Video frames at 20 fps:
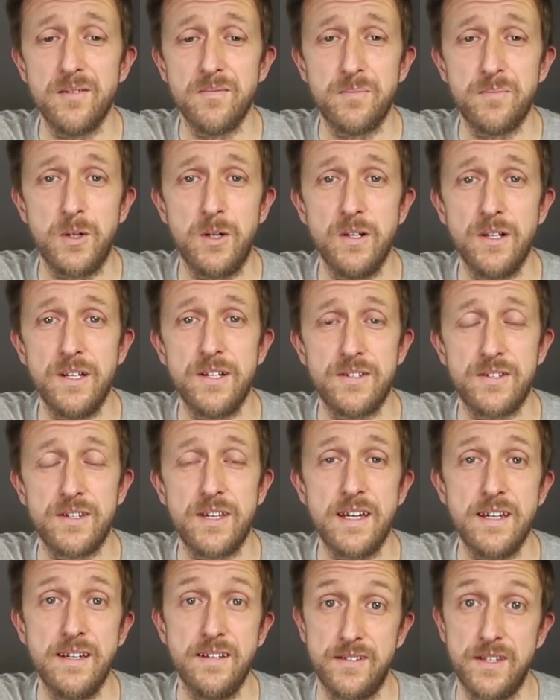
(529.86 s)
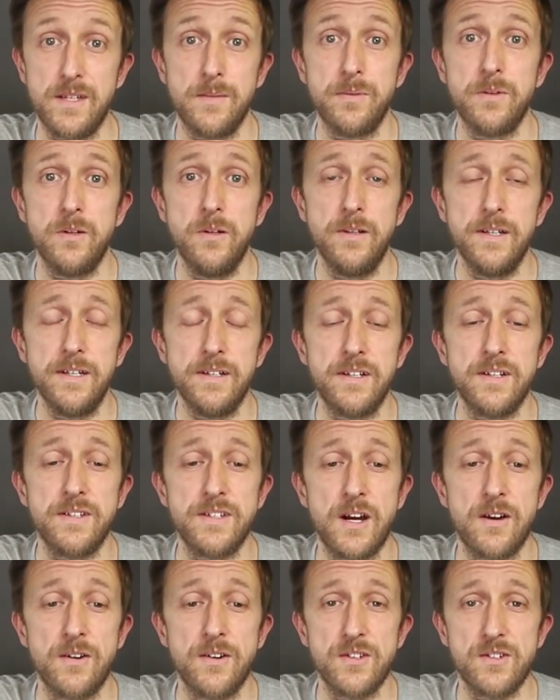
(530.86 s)
Paul is a typical lead
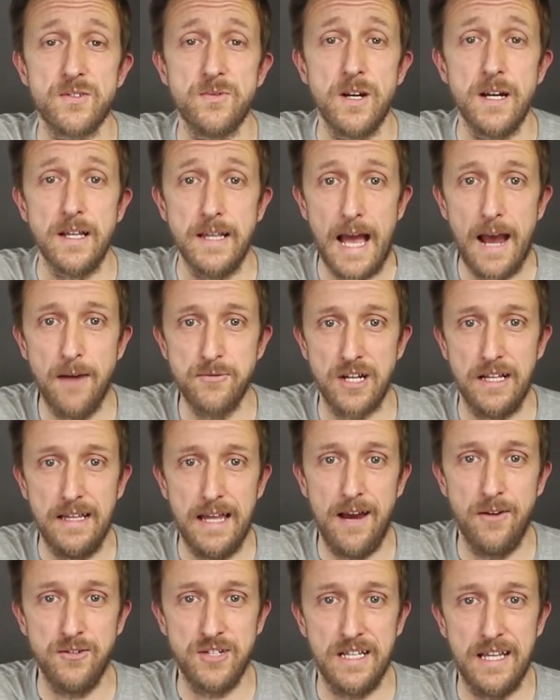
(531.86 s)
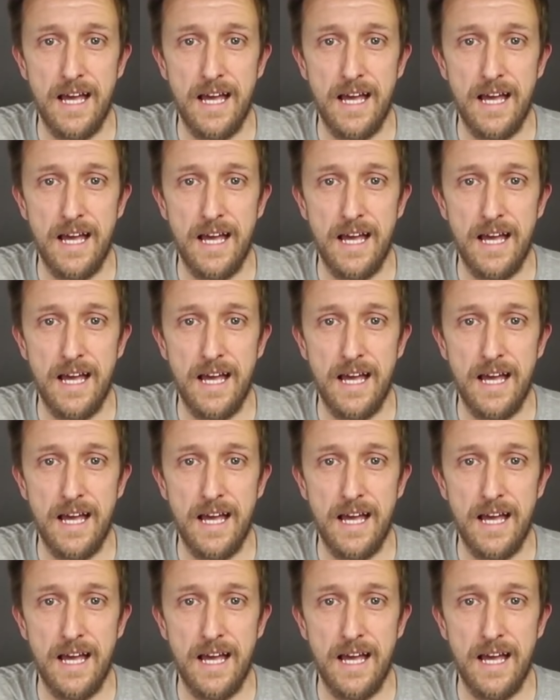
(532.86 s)
guitarist where louder, louder,